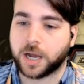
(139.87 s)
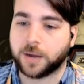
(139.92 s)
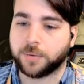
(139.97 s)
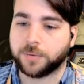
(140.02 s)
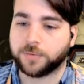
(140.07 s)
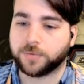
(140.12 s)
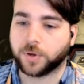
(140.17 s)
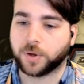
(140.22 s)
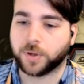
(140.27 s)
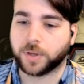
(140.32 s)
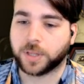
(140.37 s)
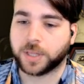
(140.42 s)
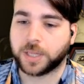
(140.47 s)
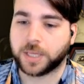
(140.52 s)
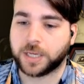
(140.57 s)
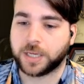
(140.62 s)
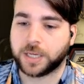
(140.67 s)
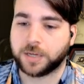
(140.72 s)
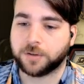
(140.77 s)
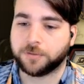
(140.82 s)
We've got
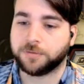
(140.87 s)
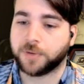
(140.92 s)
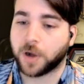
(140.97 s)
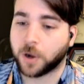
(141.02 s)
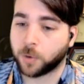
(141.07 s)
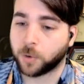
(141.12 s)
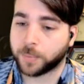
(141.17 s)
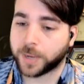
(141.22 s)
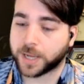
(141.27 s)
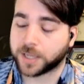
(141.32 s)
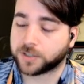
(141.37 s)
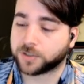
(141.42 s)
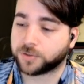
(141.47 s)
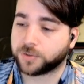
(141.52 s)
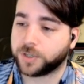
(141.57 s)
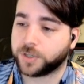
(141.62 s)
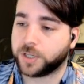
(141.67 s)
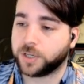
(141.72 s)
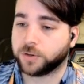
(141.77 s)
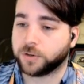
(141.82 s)
the Fungalmancer
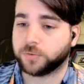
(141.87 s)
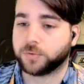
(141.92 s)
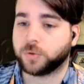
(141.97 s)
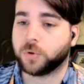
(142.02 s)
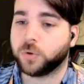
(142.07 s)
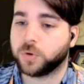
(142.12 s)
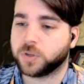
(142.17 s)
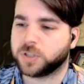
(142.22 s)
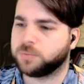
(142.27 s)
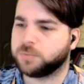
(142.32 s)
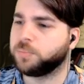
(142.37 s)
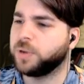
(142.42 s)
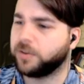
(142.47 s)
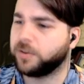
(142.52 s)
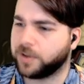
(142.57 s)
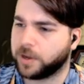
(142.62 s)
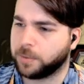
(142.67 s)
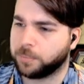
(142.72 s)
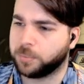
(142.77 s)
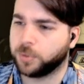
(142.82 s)
in here, of course,
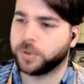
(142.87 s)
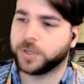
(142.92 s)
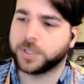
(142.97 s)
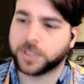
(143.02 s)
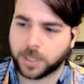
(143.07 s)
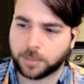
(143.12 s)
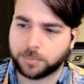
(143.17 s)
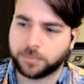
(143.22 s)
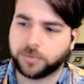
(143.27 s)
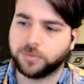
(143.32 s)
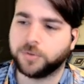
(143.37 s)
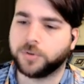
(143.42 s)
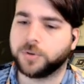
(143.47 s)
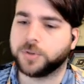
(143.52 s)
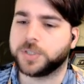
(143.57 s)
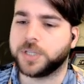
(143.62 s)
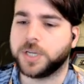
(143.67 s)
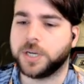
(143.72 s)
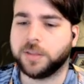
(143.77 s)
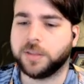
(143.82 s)
buff our boys up before
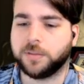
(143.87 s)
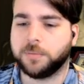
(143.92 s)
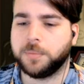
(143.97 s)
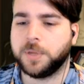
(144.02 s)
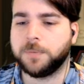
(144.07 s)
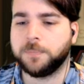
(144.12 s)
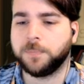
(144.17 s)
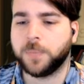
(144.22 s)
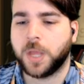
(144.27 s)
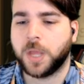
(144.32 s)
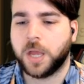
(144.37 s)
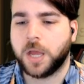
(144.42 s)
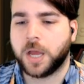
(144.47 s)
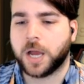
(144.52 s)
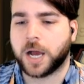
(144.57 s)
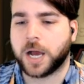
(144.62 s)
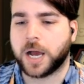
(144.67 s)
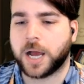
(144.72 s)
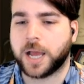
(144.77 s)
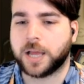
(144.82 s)
sending them in,
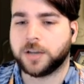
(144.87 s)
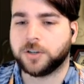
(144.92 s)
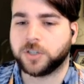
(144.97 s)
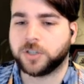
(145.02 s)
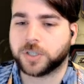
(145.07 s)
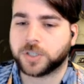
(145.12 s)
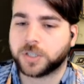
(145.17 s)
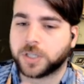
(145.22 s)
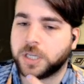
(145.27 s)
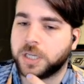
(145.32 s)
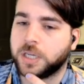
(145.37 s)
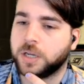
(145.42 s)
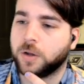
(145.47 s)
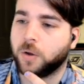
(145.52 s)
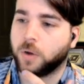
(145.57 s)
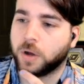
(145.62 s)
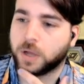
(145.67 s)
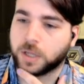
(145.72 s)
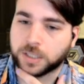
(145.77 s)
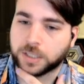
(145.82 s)
and just the
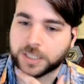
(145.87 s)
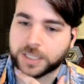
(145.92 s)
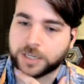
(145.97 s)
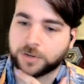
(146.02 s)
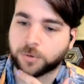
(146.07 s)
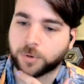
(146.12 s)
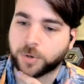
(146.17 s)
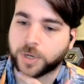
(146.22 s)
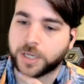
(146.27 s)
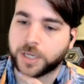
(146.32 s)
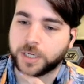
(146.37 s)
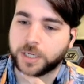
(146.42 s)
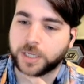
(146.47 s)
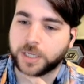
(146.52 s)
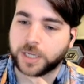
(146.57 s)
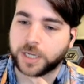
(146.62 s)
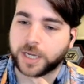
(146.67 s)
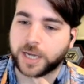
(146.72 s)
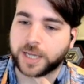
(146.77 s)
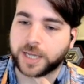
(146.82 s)
Leroy in
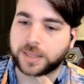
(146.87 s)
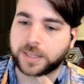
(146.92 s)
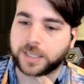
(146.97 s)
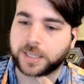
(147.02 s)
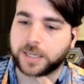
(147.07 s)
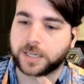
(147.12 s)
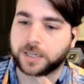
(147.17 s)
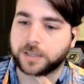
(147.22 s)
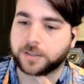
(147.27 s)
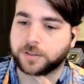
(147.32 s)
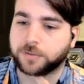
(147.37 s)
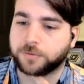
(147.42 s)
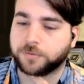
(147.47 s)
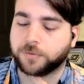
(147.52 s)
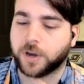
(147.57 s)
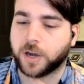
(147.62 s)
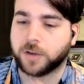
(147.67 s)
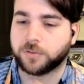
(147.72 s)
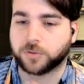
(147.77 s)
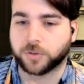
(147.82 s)
here at the
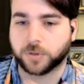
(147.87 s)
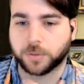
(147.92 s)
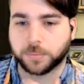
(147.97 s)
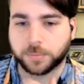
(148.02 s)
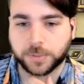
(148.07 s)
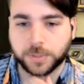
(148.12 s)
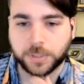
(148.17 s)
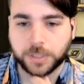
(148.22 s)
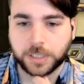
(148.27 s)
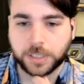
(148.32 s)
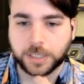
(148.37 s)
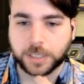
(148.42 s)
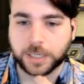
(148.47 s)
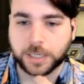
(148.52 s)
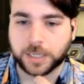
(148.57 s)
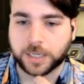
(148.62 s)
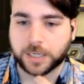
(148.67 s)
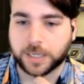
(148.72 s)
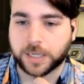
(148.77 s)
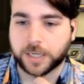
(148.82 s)
5-drop.
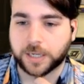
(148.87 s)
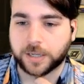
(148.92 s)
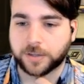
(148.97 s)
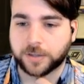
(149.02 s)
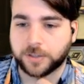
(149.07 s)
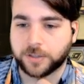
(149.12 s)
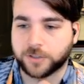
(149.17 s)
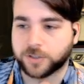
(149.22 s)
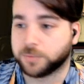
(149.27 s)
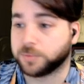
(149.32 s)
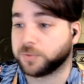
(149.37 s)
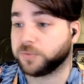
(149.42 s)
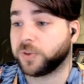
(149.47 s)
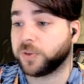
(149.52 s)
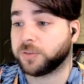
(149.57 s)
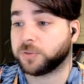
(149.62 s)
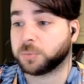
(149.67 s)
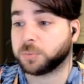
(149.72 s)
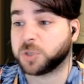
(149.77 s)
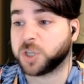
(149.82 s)
In terms of
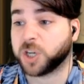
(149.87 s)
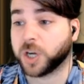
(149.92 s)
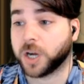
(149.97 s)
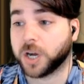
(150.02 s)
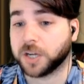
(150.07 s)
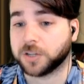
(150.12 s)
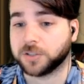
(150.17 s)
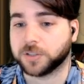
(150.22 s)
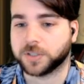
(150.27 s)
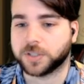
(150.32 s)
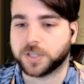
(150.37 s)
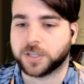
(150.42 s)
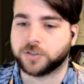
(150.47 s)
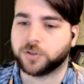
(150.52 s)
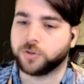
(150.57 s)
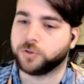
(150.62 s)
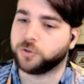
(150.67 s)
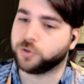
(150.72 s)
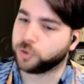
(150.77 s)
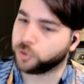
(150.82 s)
5-drop charges. There's
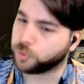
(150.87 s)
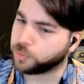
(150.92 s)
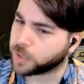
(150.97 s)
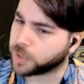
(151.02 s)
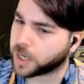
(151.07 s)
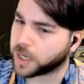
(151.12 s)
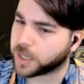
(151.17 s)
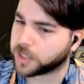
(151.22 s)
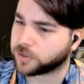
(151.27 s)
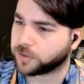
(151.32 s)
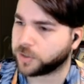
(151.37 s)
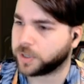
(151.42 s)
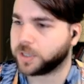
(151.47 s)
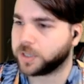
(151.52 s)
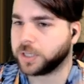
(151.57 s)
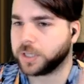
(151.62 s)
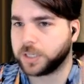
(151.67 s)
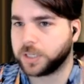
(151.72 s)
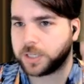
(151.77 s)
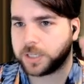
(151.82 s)
no Doom Guards or
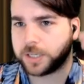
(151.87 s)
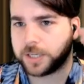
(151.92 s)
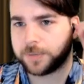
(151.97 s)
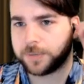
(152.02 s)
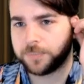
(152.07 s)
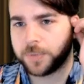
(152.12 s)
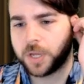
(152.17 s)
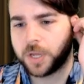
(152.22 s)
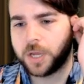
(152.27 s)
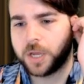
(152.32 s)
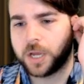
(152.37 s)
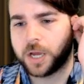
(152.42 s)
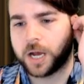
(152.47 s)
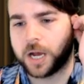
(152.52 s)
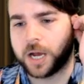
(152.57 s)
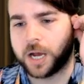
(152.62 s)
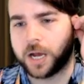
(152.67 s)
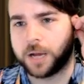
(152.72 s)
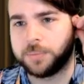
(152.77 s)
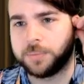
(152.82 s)
anything in here.
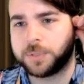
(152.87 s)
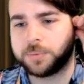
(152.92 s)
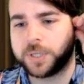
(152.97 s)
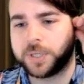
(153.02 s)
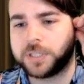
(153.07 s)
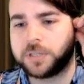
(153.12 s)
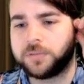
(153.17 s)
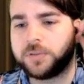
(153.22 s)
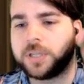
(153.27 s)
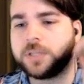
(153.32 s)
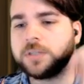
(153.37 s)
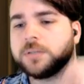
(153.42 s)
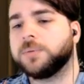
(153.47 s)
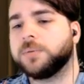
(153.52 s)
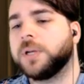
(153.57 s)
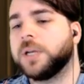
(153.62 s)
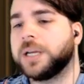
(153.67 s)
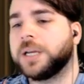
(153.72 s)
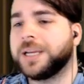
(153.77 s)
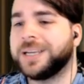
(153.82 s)

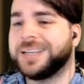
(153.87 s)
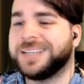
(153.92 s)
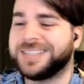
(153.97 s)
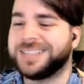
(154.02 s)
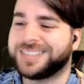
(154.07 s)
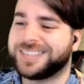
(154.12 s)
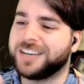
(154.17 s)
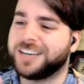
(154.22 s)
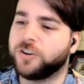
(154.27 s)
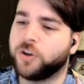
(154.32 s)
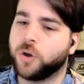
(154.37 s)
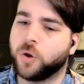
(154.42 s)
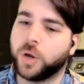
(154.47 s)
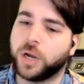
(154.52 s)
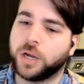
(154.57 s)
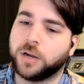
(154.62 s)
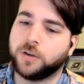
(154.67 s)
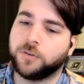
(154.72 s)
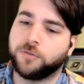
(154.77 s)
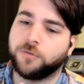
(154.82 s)
MisplayTV instead
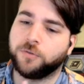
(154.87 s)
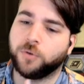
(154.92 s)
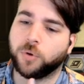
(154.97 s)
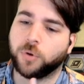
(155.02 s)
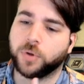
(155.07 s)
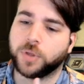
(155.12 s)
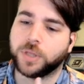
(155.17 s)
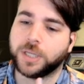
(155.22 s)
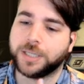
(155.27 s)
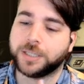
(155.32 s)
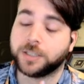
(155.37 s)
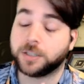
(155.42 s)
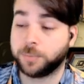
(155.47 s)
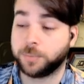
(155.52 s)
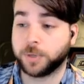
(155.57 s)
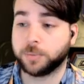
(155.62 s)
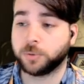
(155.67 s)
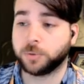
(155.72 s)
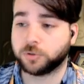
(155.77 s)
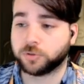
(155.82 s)
going for the
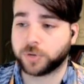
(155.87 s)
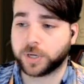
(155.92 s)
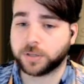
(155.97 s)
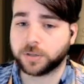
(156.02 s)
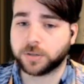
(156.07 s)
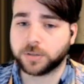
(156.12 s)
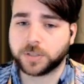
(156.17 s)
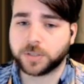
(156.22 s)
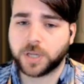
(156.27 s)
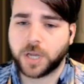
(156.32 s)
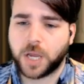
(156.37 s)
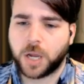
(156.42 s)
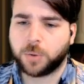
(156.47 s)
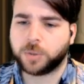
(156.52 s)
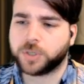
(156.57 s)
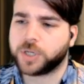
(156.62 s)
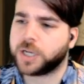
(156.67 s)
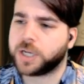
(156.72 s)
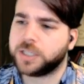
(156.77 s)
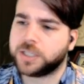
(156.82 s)
Despicable Dreadlords,
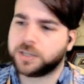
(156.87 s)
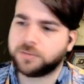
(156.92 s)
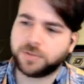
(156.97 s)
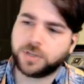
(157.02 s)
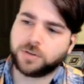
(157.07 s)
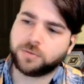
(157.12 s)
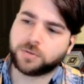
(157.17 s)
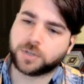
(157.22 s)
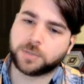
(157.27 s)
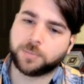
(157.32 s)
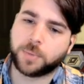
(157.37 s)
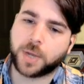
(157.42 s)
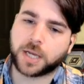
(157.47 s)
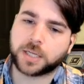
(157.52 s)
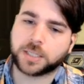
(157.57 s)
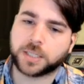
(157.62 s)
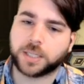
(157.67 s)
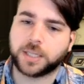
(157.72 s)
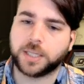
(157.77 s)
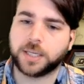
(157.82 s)
which I can definitely
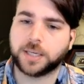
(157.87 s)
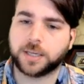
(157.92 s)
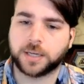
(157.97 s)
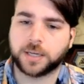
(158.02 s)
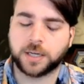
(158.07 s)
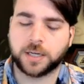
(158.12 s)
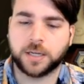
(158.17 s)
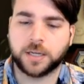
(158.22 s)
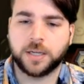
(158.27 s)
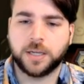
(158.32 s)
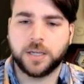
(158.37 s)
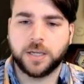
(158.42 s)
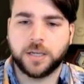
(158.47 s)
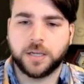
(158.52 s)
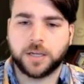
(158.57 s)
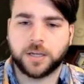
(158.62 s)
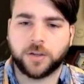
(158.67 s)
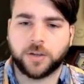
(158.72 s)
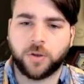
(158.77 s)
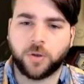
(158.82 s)
respect. I think a
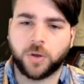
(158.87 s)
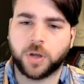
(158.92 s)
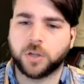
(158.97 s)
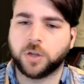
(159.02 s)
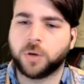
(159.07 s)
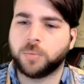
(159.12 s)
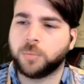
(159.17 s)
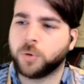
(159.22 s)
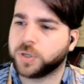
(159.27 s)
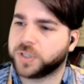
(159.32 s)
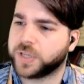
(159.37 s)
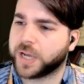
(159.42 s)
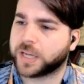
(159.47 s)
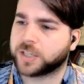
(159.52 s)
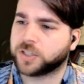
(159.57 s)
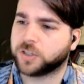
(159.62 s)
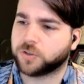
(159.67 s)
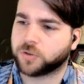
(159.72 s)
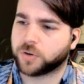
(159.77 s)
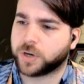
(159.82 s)
lot more
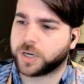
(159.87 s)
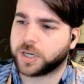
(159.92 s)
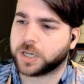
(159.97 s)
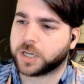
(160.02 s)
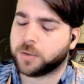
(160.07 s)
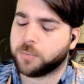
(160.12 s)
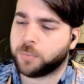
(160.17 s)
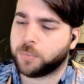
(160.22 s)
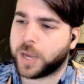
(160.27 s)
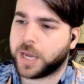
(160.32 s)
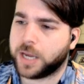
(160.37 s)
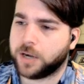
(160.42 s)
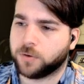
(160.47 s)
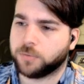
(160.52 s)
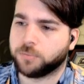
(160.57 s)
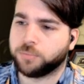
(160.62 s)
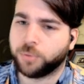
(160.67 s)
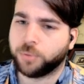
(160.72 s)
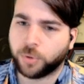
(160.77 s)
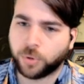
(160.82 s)
decks are trying to compete
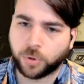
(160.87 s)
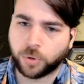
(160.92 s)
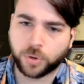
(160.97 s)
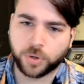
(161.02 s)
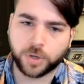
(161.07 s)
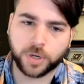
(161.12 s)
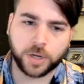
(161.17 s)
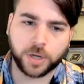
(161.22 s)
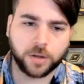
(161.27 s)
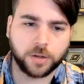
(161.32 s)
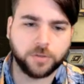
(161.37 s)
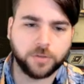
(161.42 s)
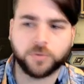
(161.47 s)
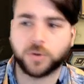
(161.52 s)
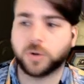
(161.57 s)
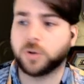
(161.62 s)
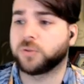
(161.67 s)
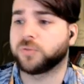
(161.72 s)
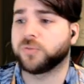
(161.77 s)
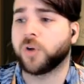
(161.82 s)
on board. You've
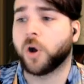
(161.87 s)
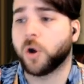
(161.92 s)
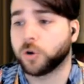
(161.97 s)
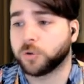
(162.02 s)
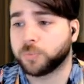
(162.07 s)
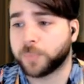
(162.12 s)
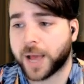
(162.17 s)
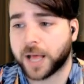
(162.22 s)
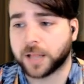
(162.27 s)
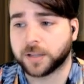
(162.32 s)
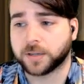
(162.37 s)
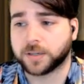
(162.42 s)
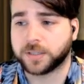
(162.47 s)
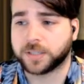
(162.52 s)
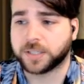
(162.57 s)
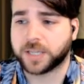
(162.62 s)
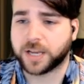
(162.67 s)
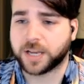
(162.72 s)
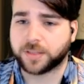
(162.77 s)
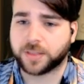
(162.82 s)
got a lot of Odd
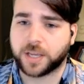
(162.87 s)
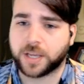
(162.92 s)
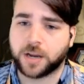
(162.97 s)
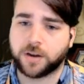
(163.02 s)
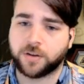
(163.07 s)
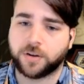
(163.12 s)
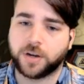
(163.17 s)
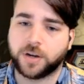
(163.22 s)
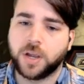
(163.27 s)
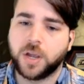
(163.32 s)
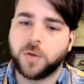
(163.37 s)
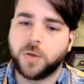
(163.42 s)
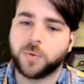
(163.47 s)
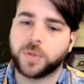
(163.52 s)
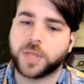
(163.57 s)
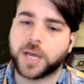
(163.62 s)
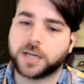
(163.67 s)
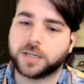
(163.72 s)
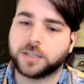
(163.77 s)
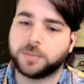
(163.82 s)
Paladins out there, and
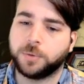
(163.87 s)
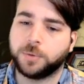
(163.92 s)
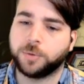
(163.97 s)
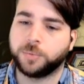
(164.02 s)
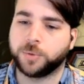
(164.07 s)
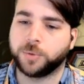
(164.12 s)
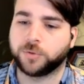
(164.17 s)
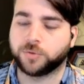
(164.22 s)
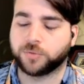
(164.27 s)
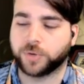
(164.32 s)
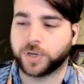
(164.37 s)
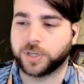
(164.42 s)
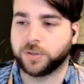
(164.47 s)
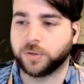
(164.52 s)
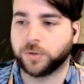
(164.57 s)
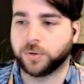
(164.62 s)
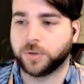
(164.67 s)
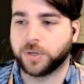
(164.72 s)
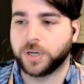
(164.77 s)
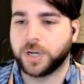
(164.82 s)
without Despicable
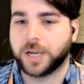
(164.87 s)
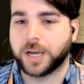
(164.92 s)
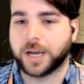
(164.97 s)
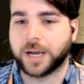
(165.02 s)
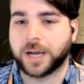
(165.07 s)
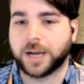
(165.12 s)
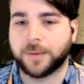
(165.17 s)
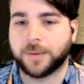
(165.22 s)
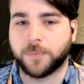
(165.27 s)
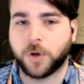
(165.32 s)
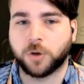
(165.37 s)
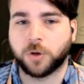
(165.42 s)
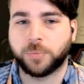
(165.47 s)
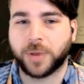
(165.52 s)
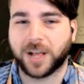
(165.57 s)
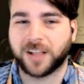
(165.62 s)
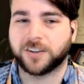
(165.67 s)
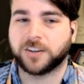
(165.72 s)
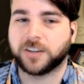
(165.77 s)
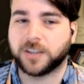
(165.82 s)
Dreadlord, Odd
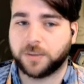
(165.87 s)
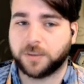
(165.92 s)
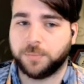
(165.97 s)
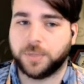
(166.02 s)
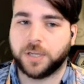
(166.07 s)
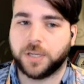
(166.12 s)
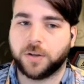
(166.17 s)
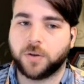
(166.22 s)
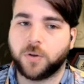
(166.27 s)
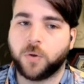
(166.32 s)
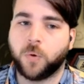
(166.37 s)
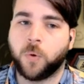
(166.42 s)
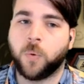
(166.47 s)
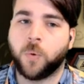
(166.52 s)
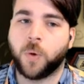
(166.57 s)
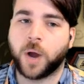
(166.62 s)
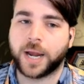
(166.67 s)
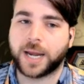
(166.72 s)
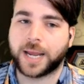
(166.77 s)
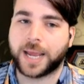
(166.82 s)
Paladin can be
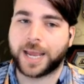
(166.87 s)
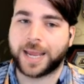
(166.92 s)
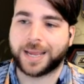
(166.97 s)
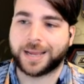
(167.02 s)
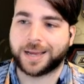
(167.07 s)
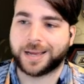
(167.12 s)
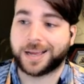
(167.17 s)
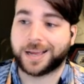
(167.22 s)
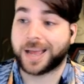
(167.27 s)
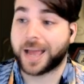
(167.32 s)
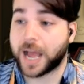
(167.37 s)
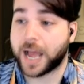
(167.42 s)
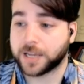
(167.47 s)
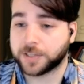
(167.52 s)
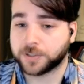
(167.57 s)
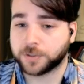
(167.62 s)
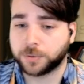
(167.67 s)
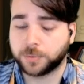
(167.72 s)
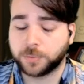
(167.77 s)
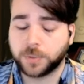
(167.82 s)
quite a
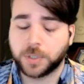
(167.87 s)
hassle.